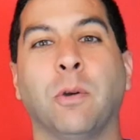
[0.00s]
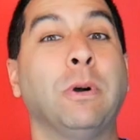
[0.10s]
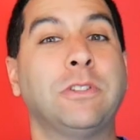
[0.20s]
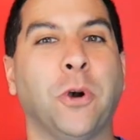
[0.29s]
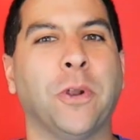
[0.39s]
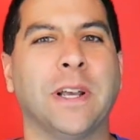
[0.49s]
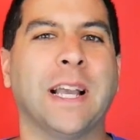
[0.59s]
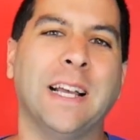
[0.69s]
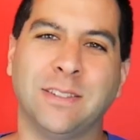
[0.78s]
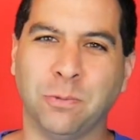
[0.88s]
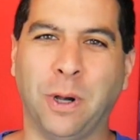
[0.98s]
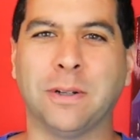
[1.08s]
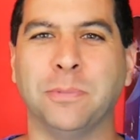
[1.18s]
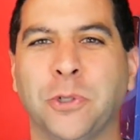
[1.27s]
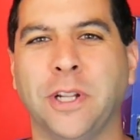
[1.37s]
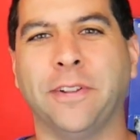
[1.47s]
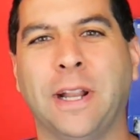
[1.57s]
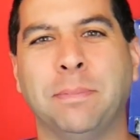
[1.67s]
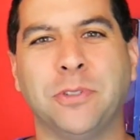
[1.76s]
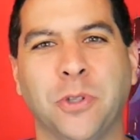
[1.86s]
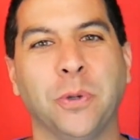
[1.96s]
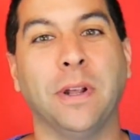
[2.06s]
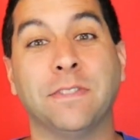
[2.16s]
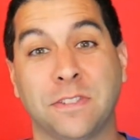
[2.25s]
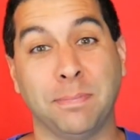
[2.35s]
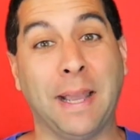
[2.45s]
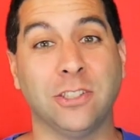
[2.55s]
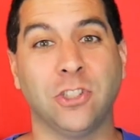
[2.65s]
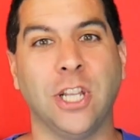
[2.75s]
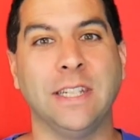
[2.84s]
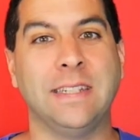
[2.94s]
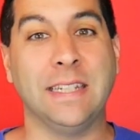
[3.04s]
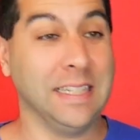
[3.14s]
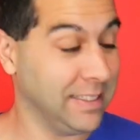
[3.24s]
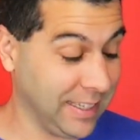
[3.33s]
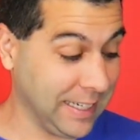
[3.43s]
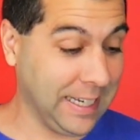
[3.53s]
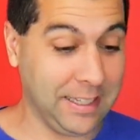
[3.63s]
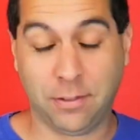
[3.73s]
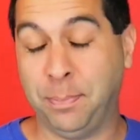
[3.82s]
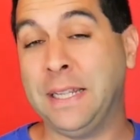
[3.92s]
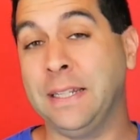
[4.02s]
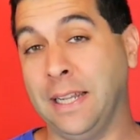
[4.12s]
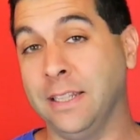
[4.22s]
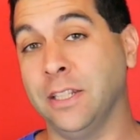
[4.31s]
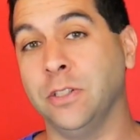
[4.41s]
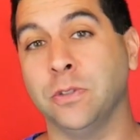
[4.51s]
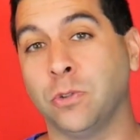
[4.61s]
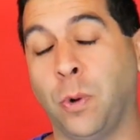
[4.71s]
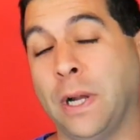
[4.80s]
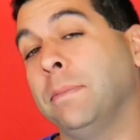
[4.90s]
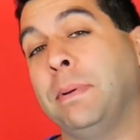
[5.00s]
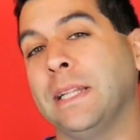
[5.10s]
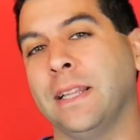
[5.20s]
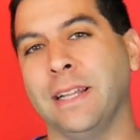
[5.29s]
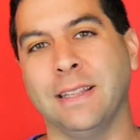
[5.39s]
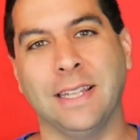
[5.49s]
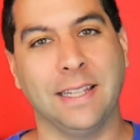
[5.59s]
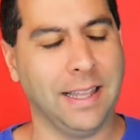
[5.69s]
What's going on guys and welcome to another episode of Smash JT. Sega has been in the news quite a bit lately.